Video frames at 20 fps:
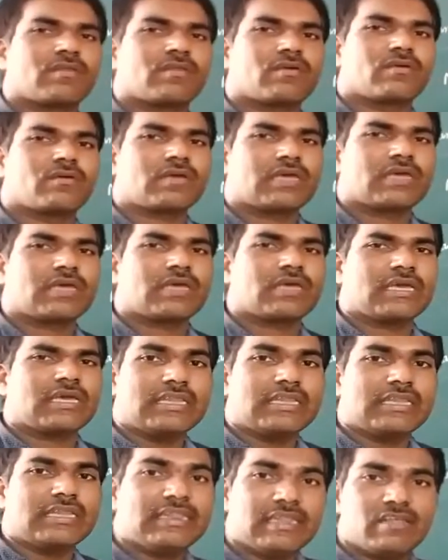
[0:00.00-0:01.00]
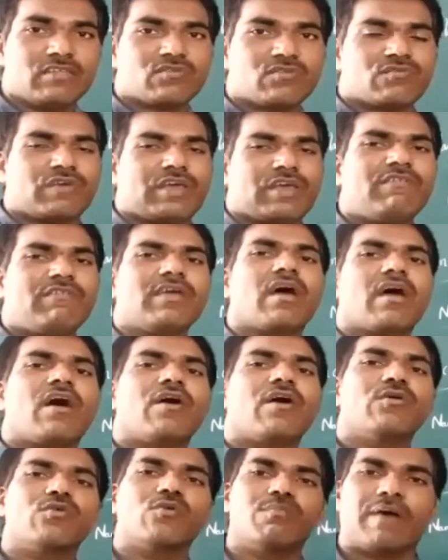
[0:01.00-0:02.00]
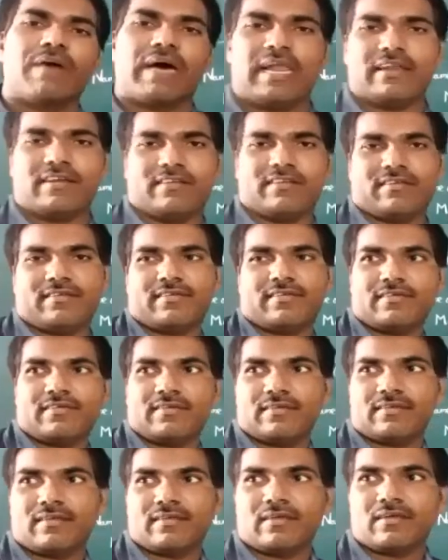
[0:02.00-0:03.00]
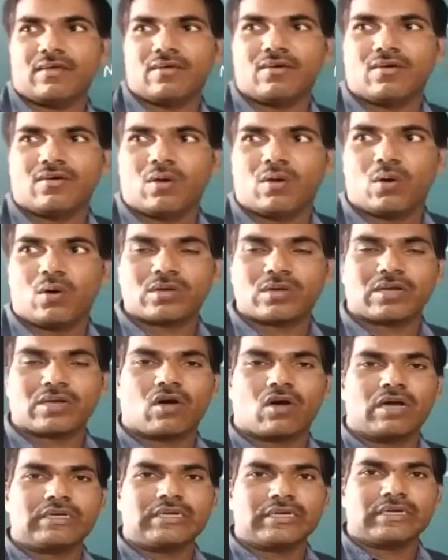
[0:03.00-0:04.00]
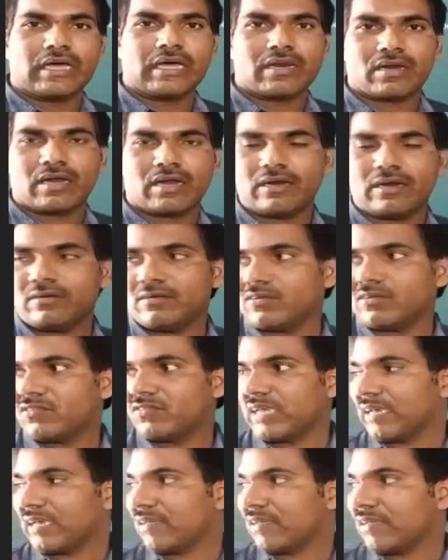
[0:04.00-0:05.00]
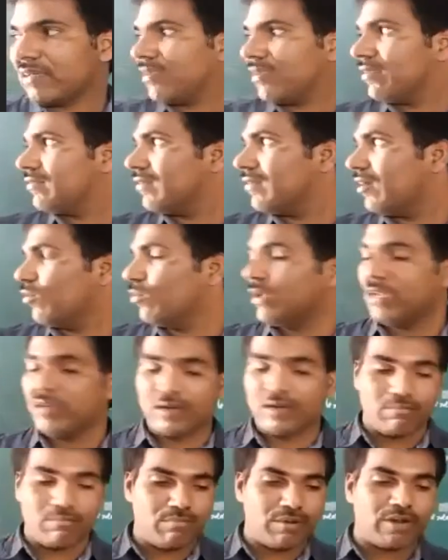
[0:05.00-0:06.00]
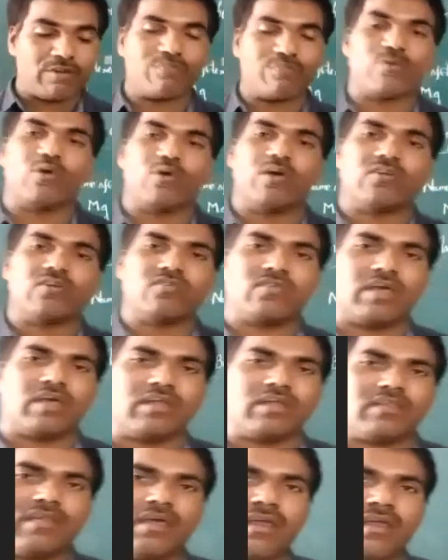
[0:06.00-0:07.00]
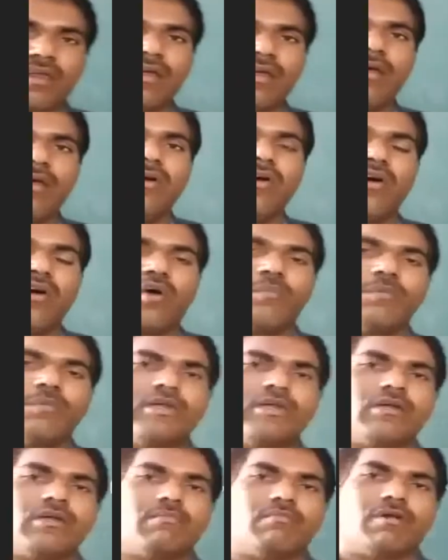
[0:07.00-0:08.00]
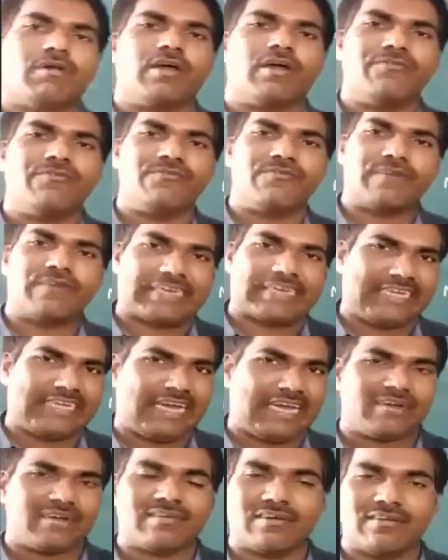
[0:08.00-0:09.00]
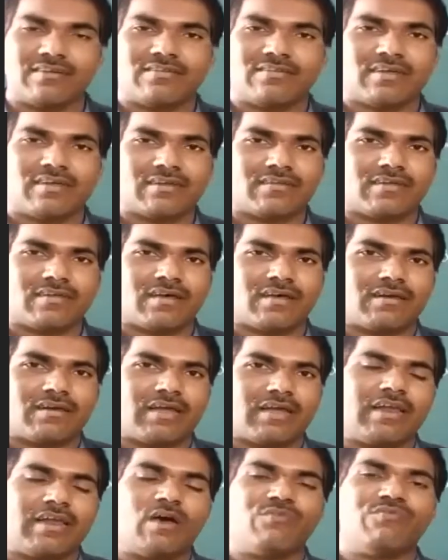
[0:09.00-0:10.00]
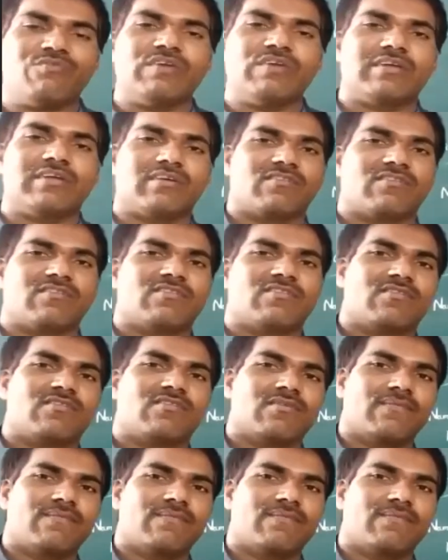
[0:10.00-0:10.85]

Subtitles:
Okay. In this way, we have to balance. Okay. Got it or not? Check there is how many number of products are there, how many number of reactants are there. Enough it is.